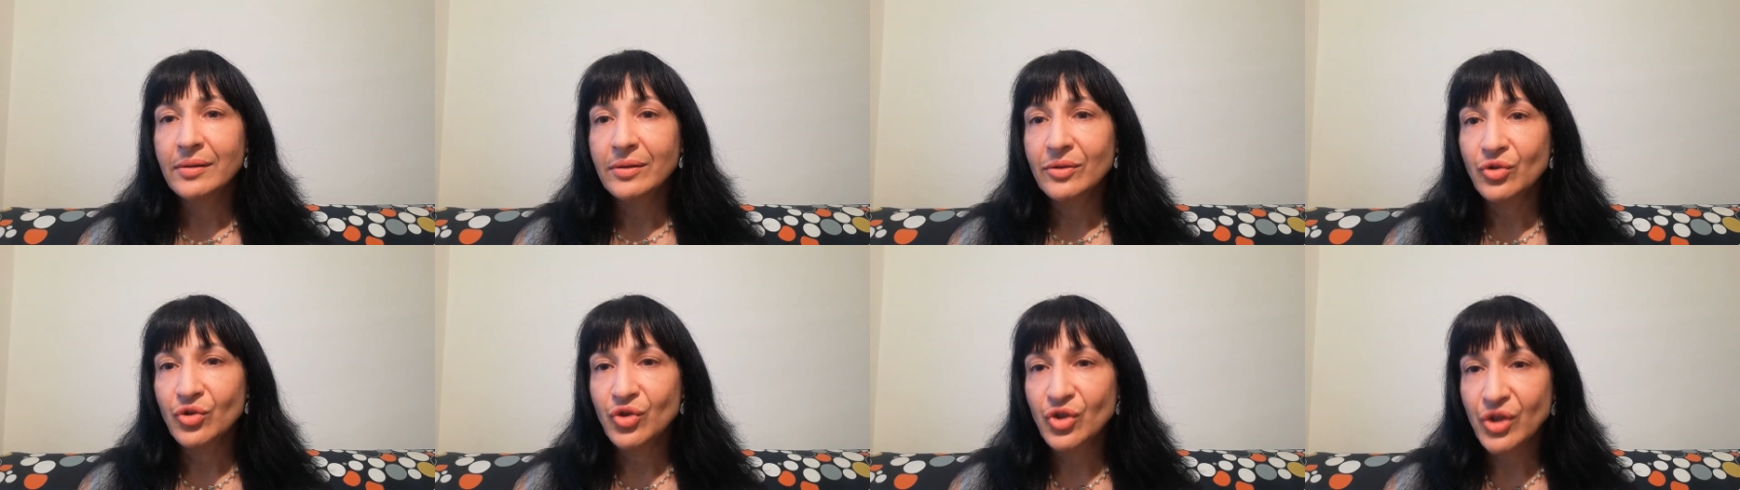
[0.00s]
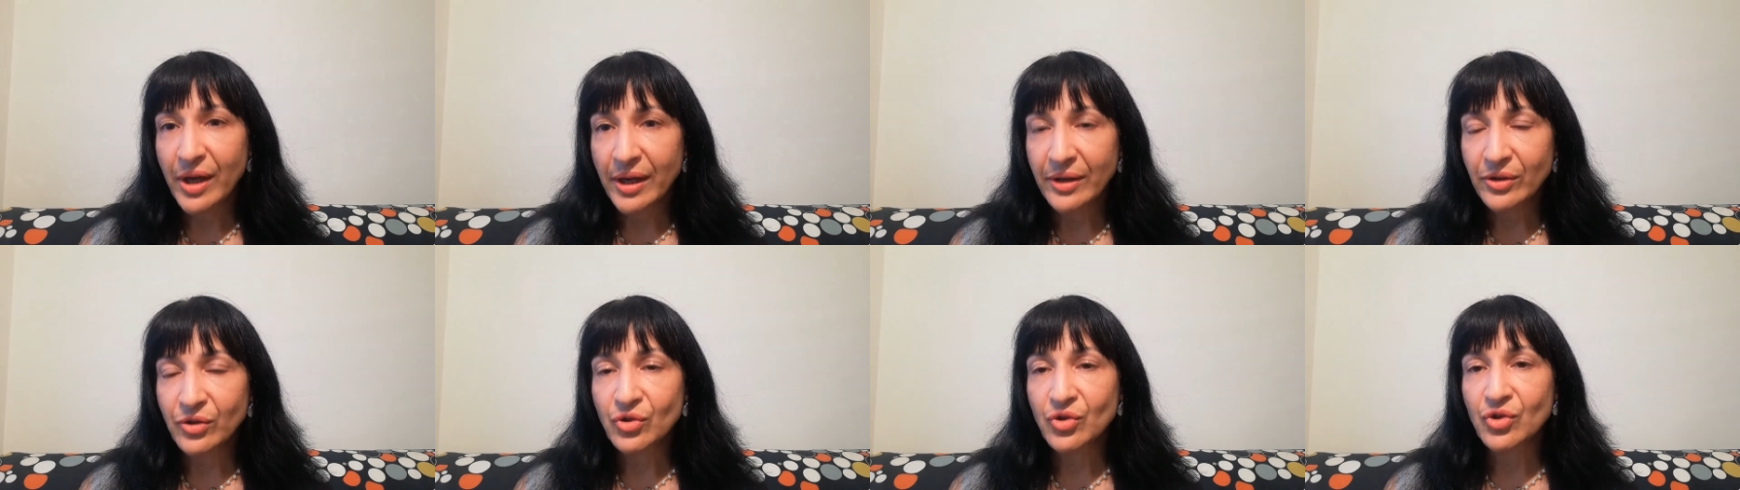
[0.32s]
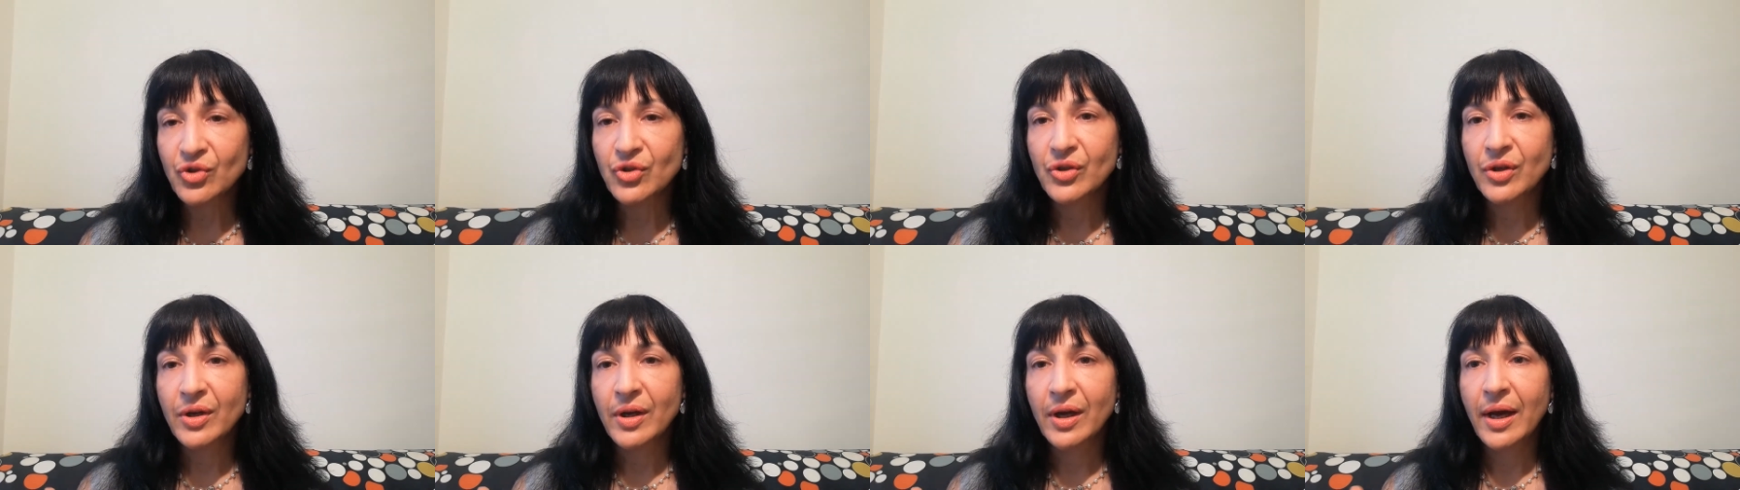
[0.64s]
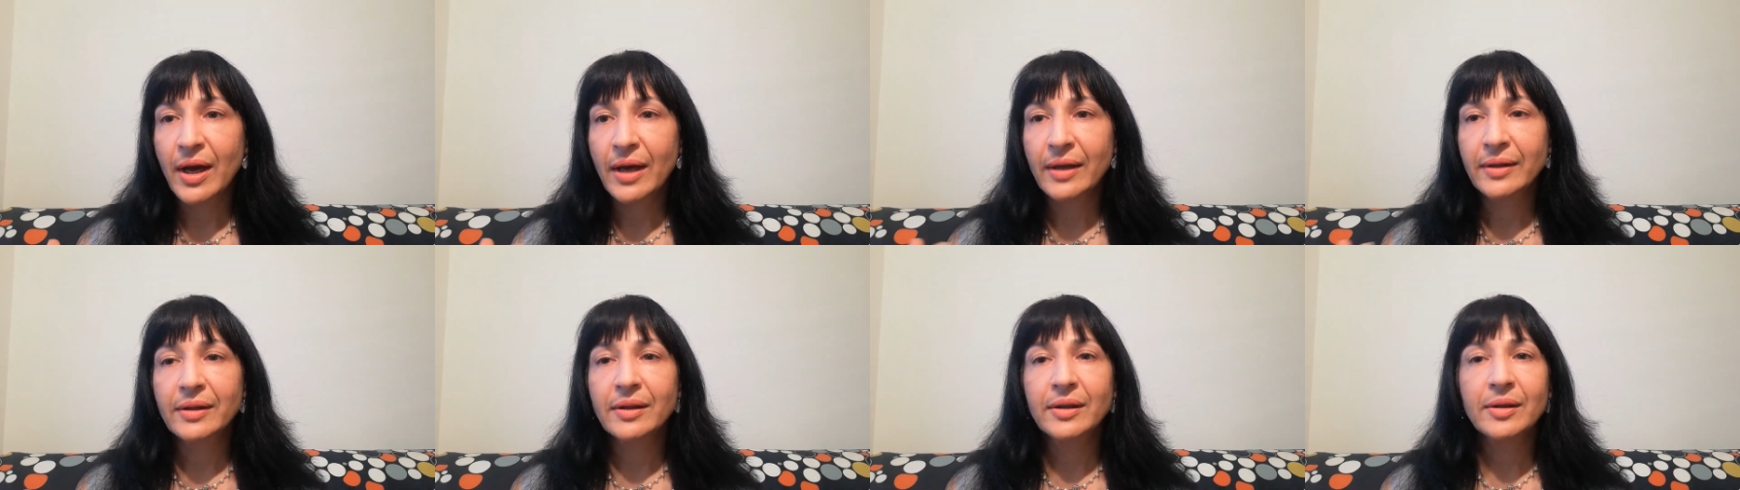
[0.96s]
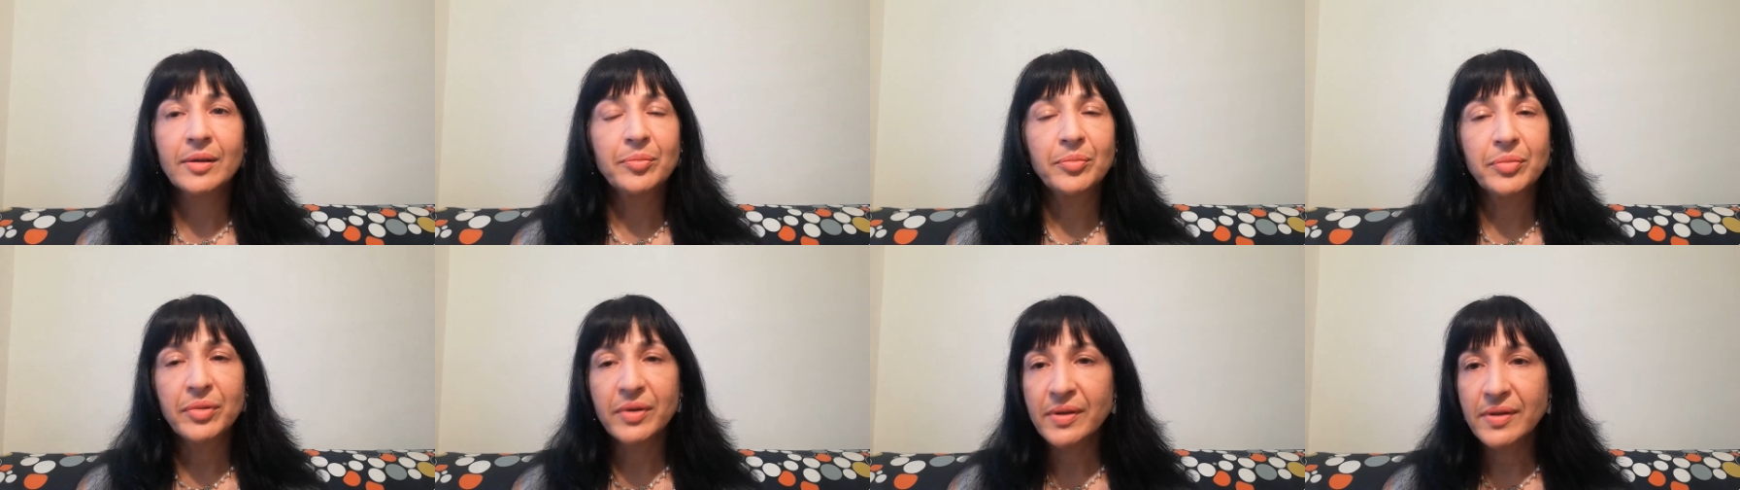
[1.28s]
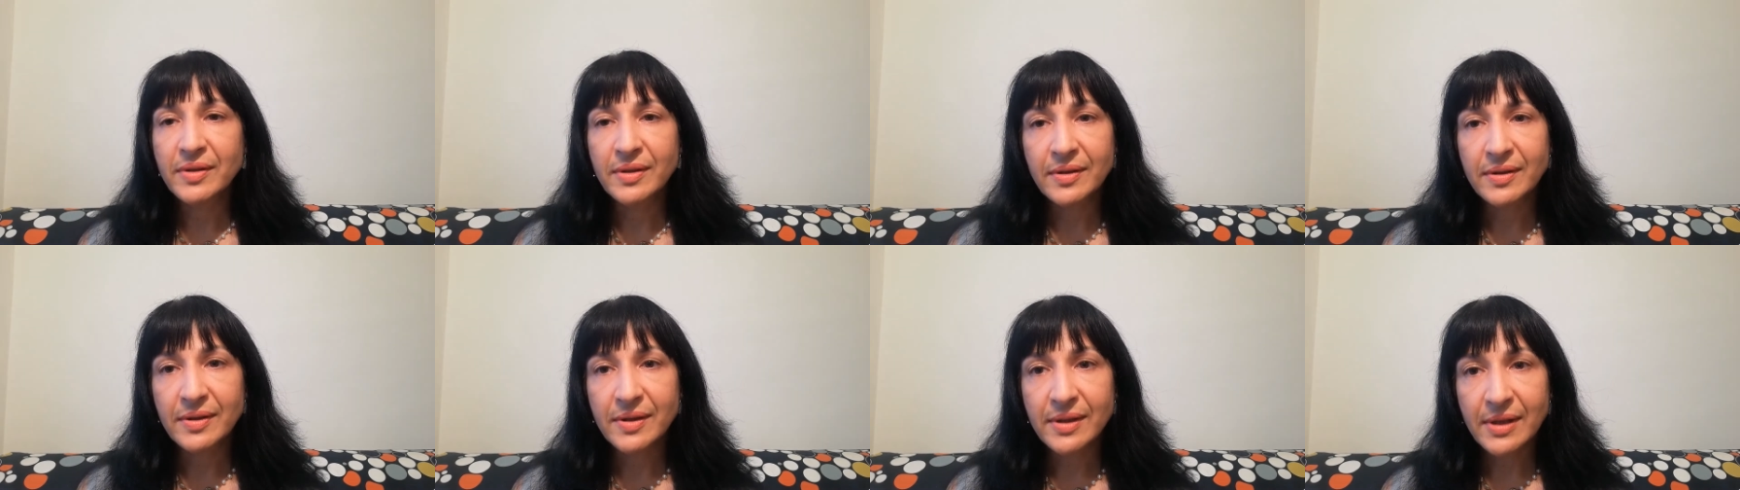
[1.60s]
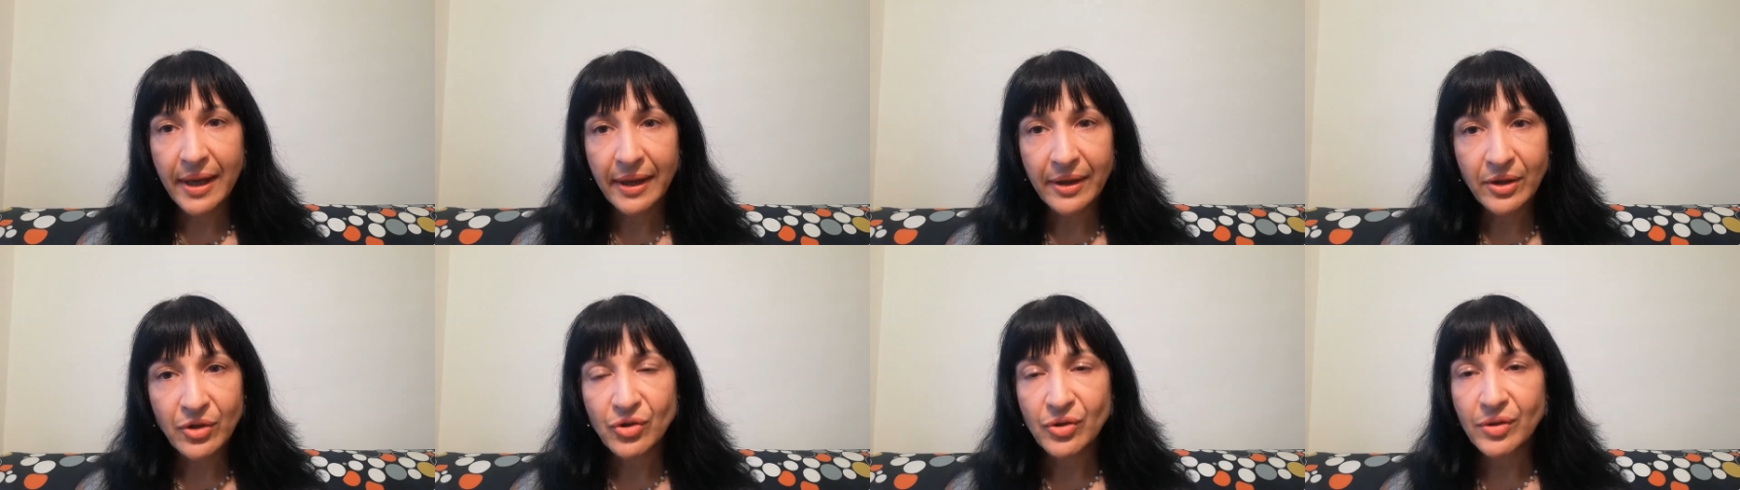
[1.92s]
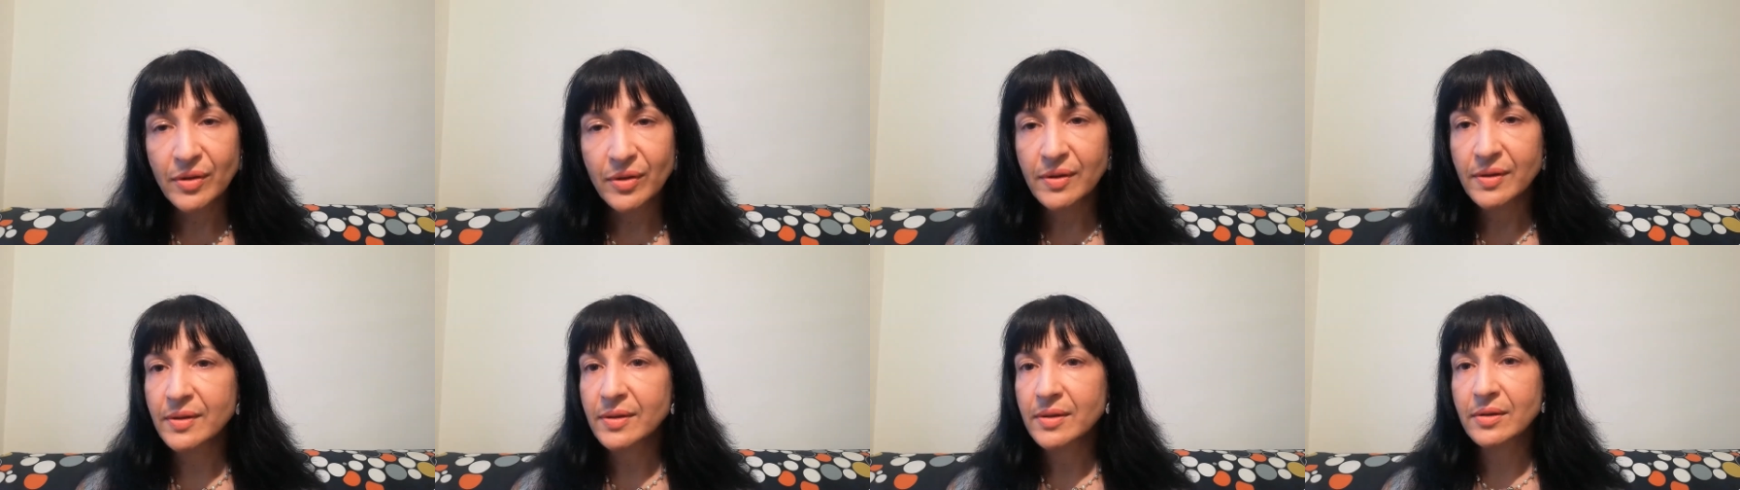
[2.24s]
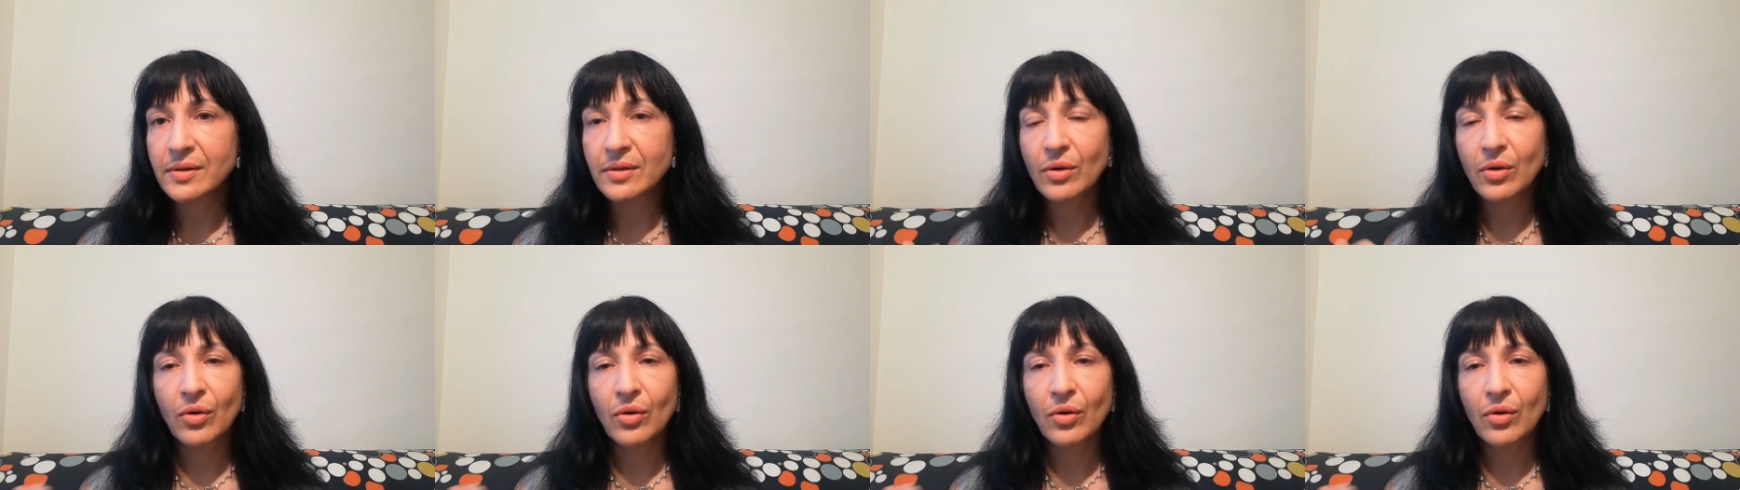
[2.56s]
judge other person's actions